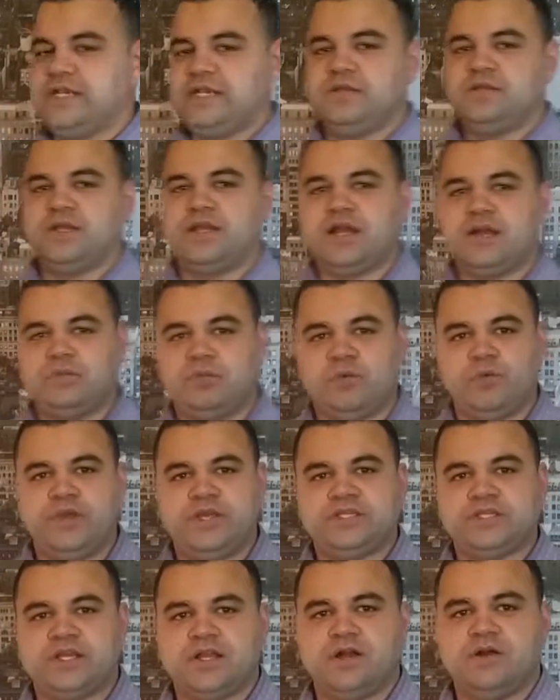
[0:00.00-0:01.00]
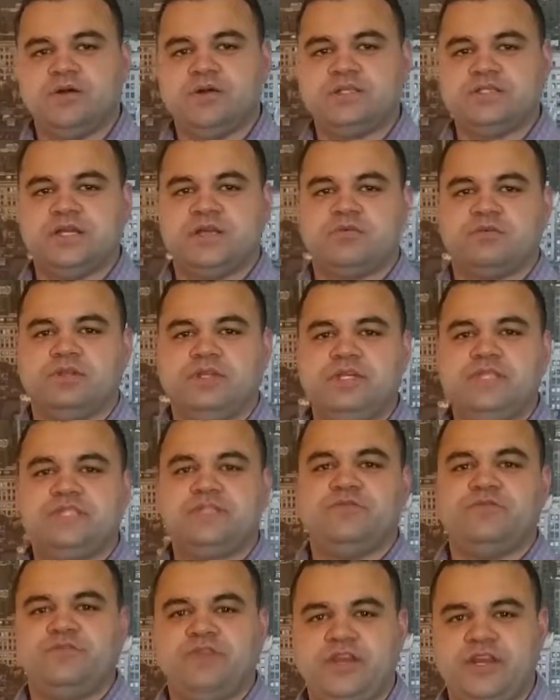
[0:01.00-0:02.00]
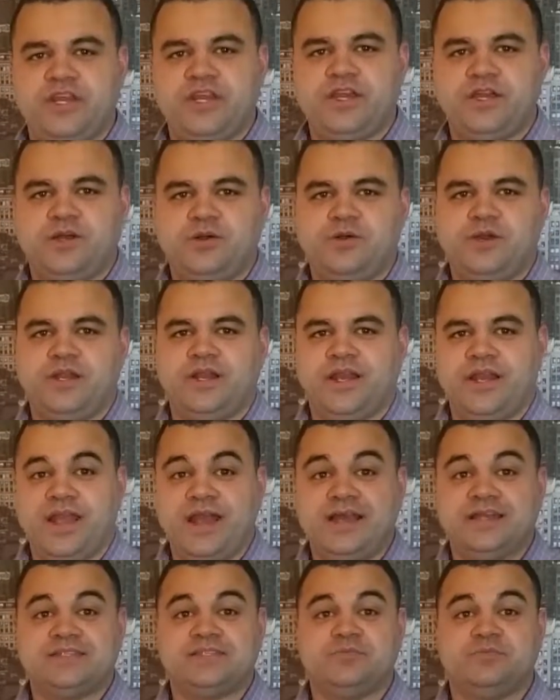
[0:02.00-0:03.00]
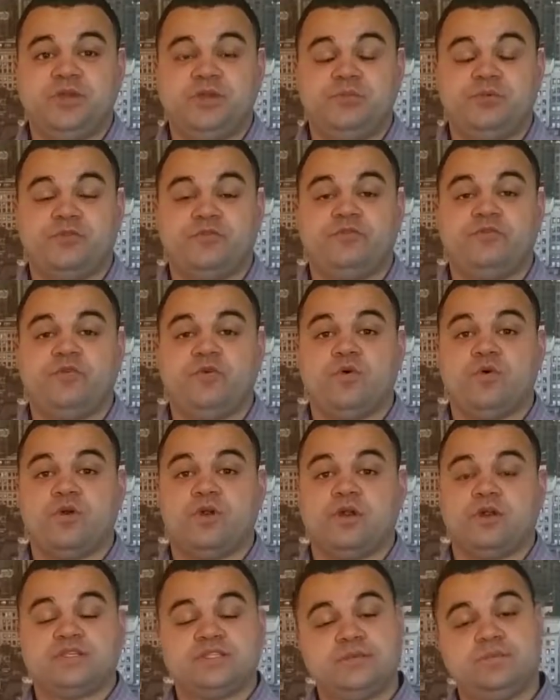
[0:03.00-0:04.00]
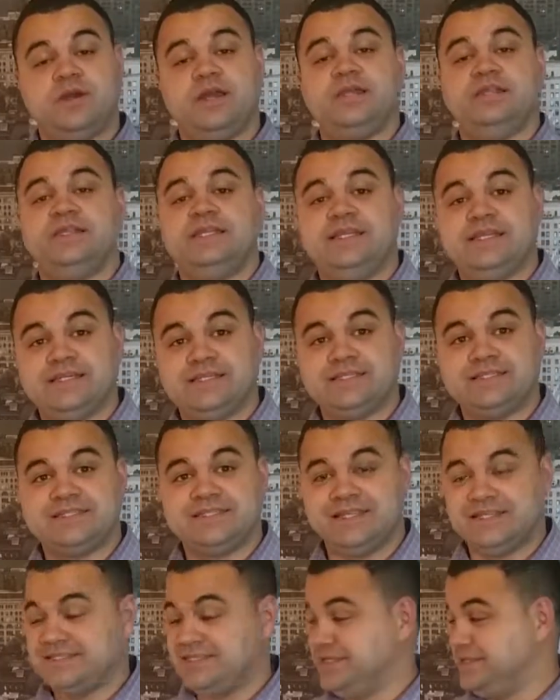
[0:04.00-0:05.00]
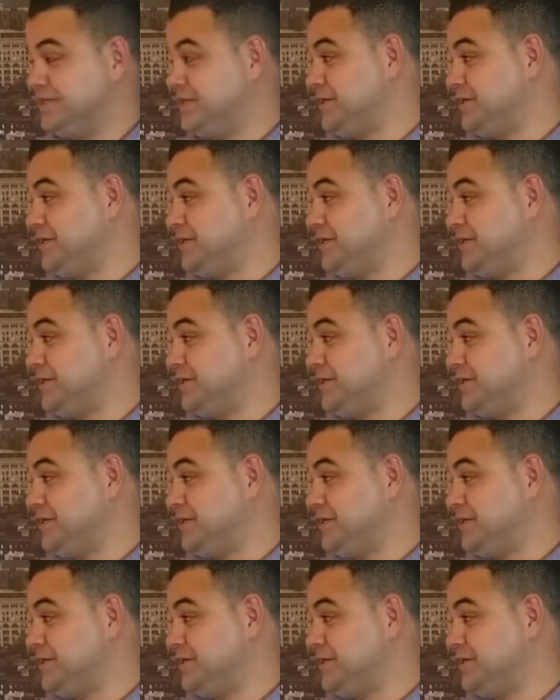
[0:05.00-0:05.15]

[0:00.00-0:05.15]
what I did a couple weeks ago is I released a video and I asked some people for some ideas.